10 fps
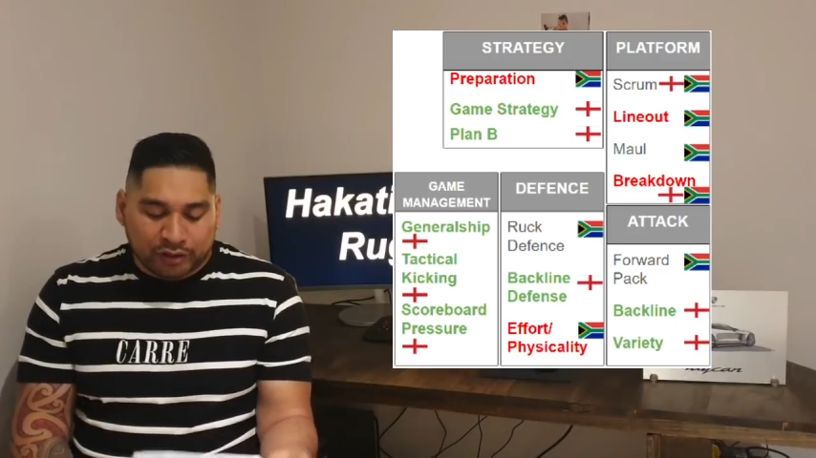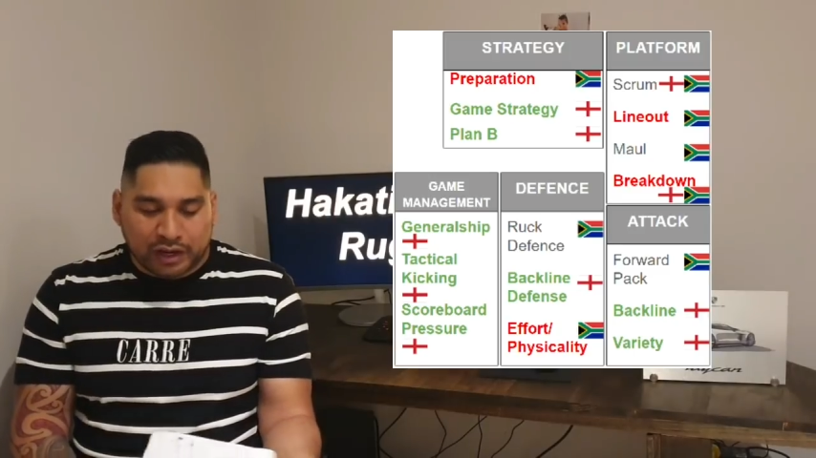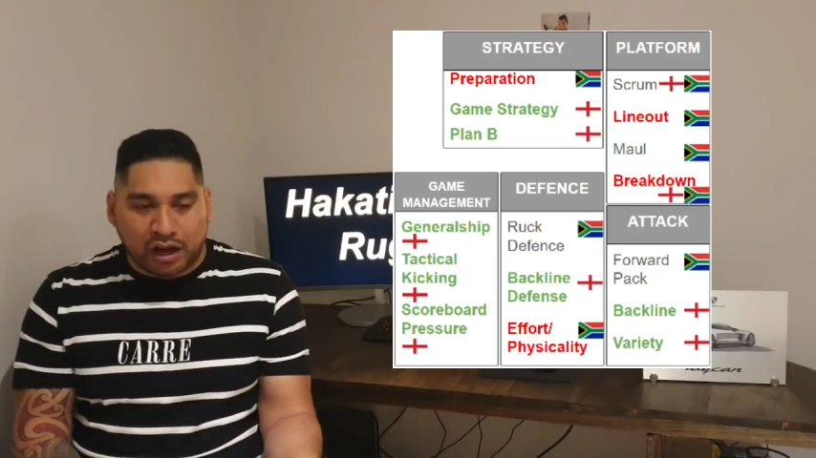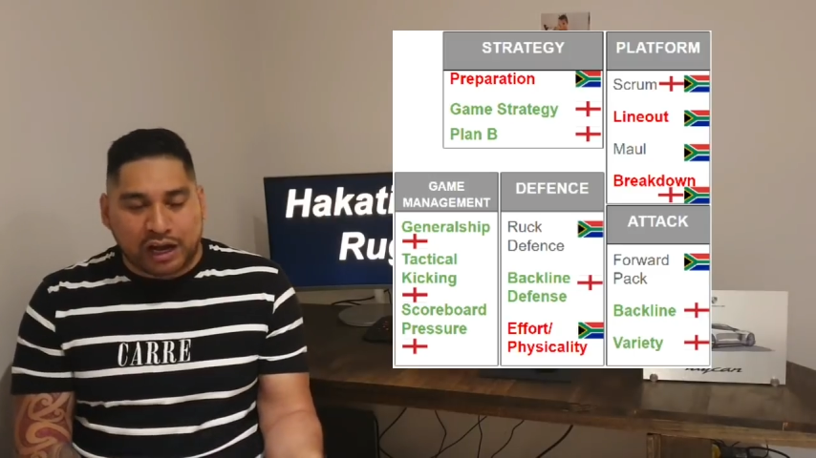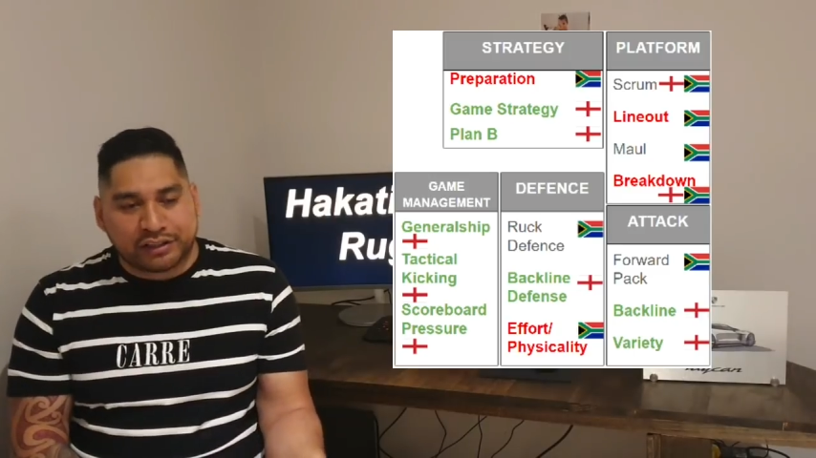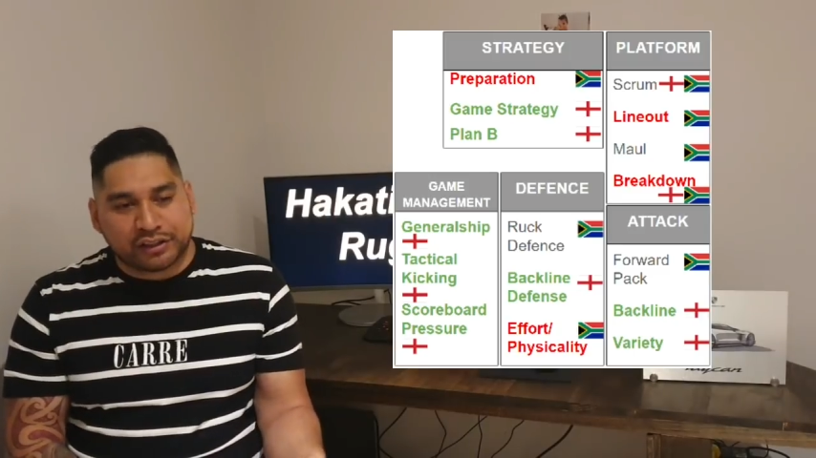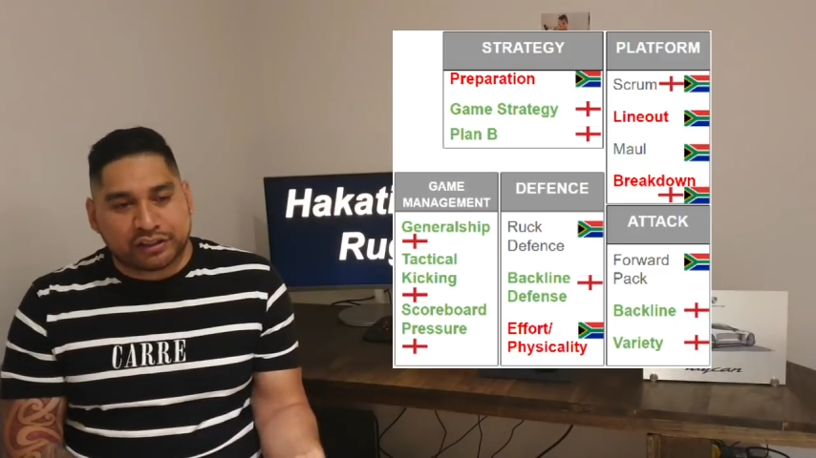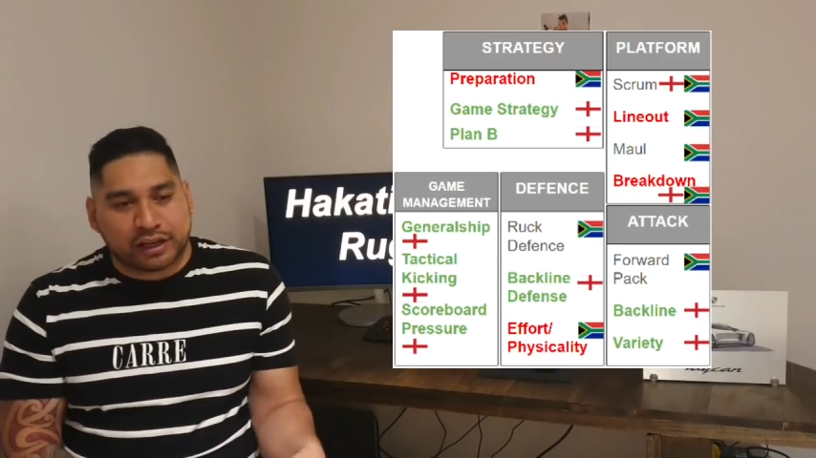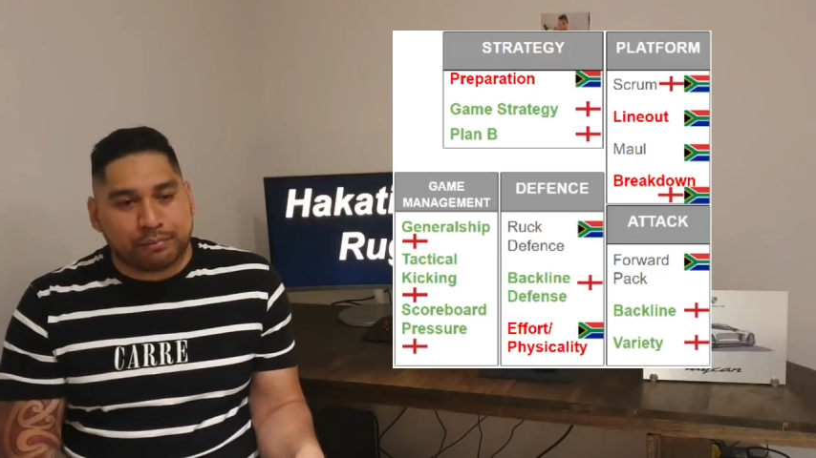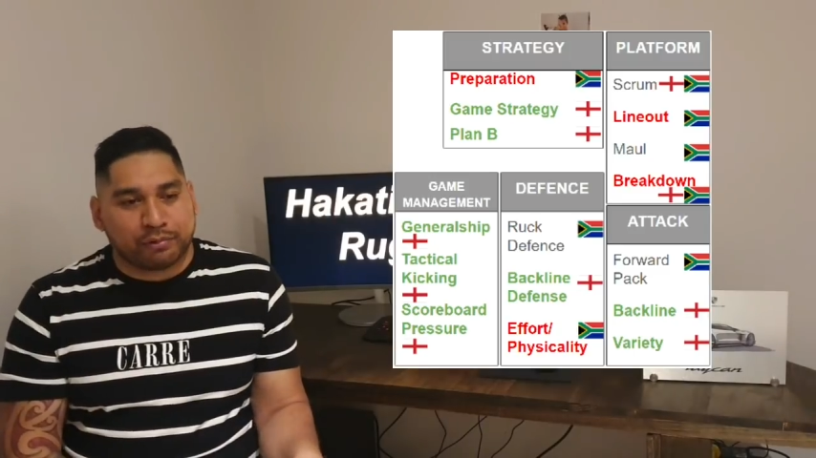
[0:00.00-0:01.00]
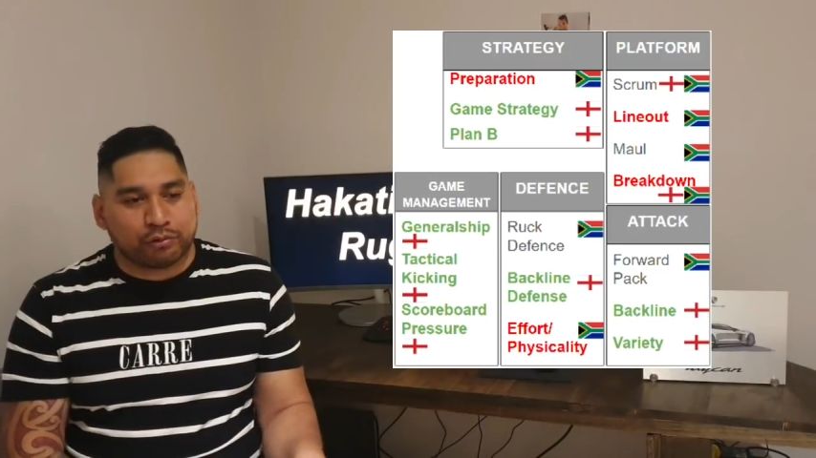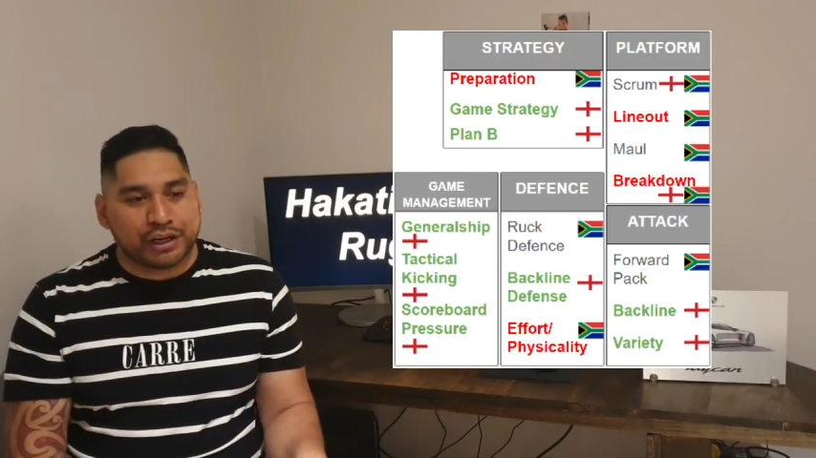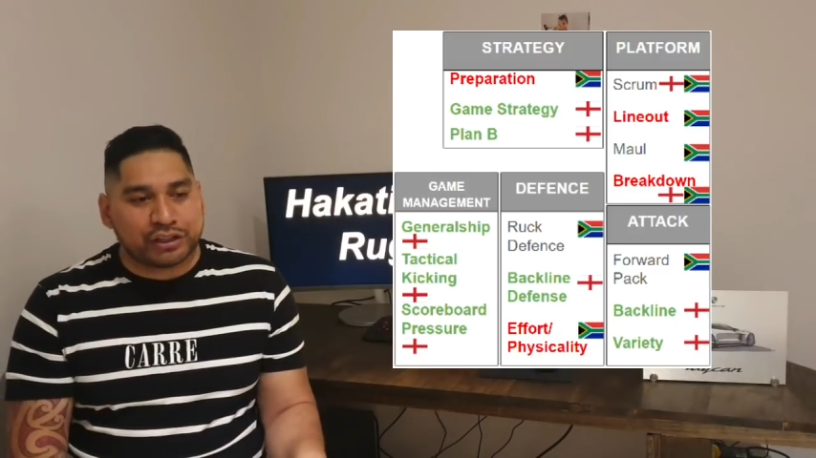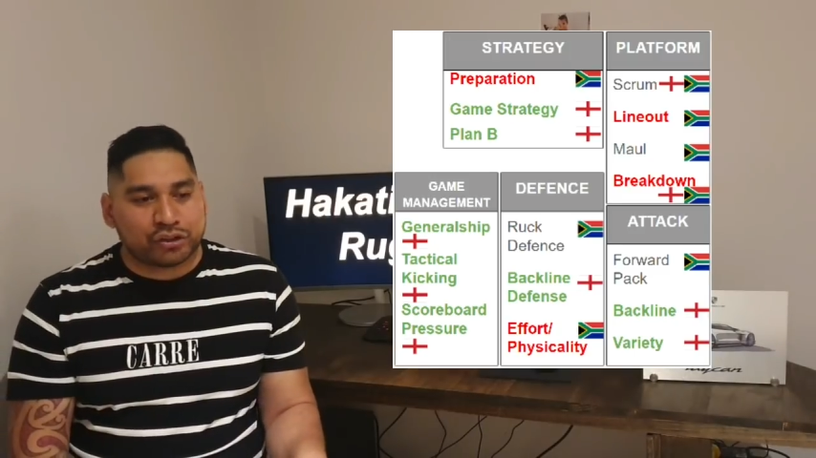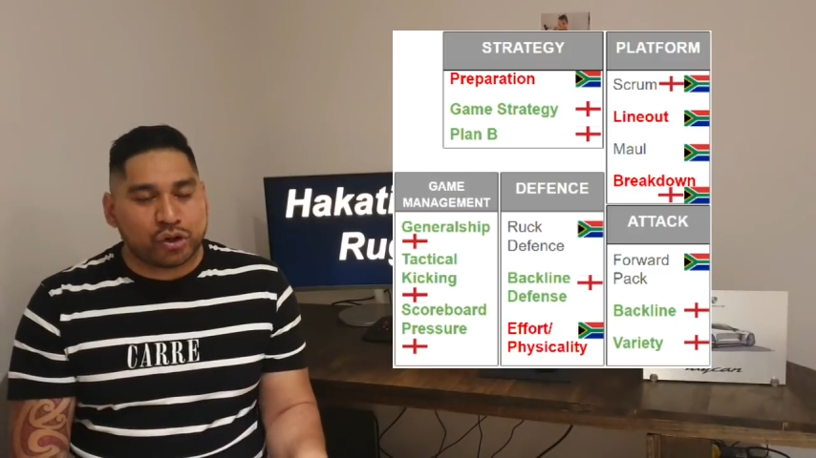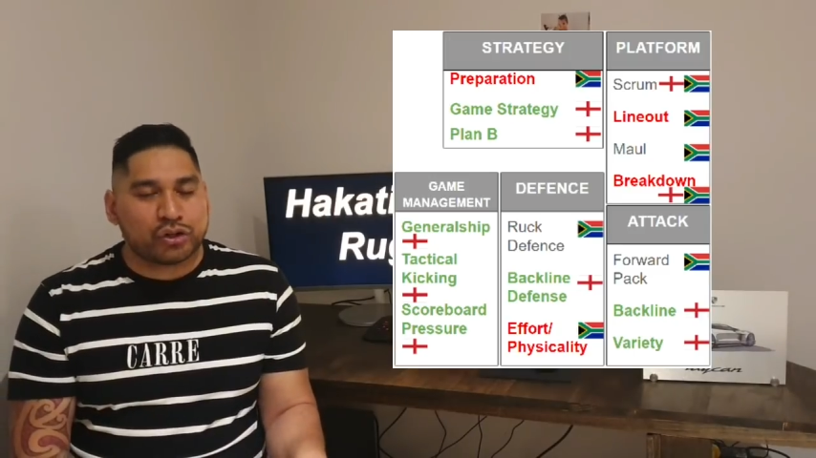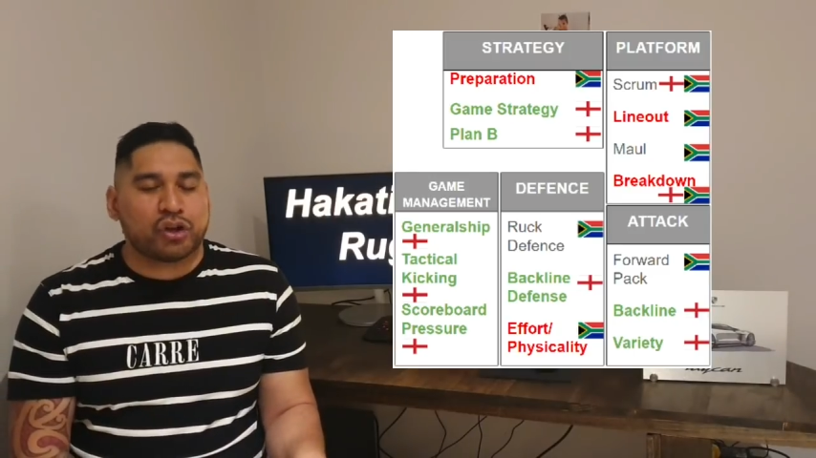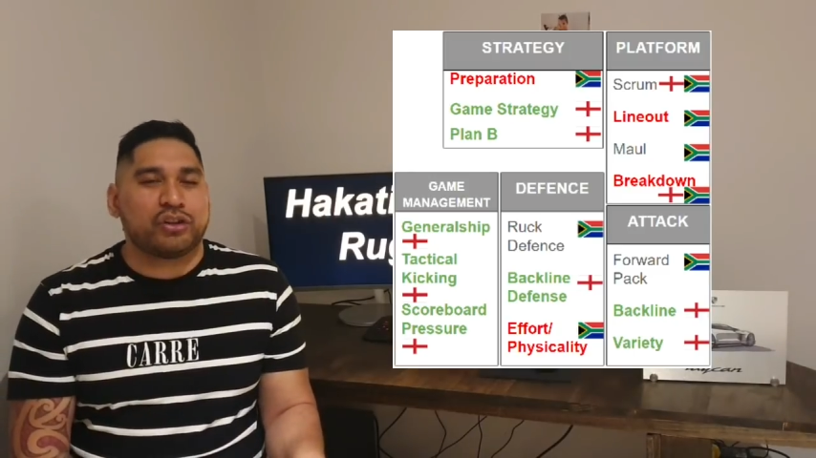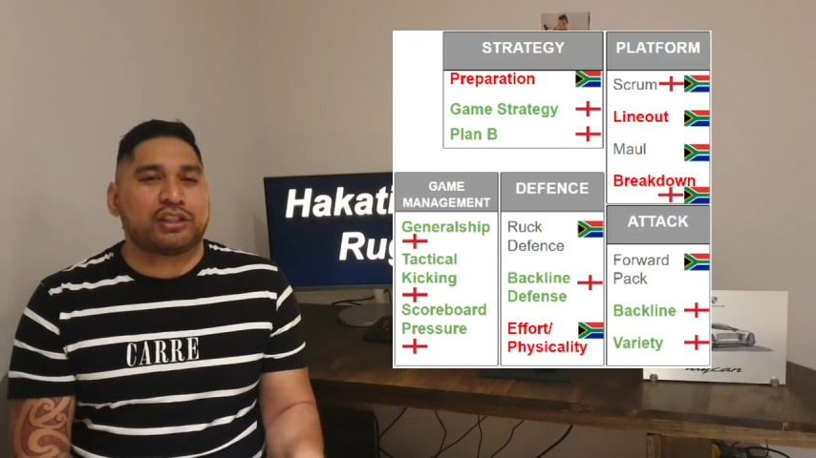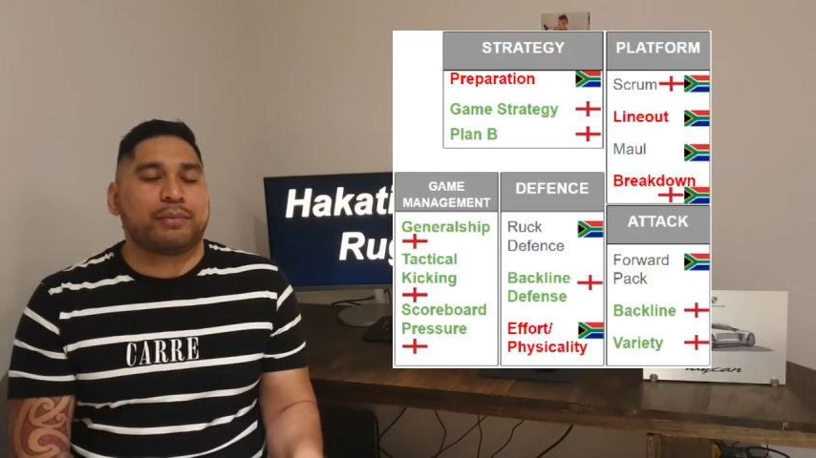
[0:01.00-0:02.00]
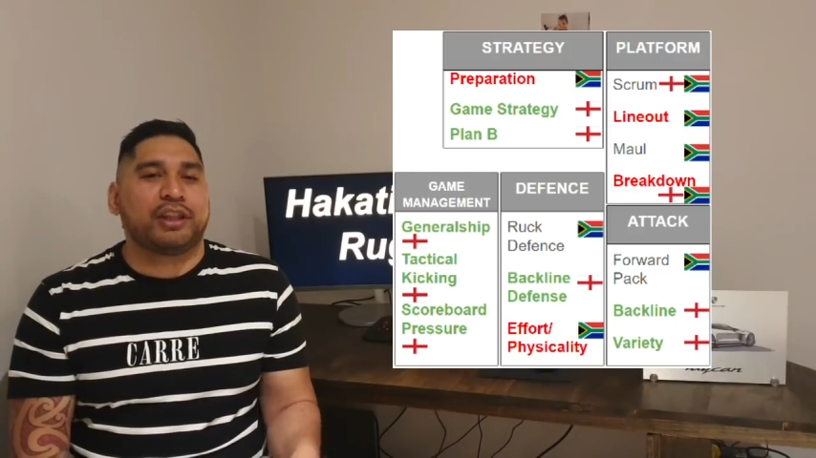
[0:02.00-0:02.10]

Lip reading: Now, I did some research on some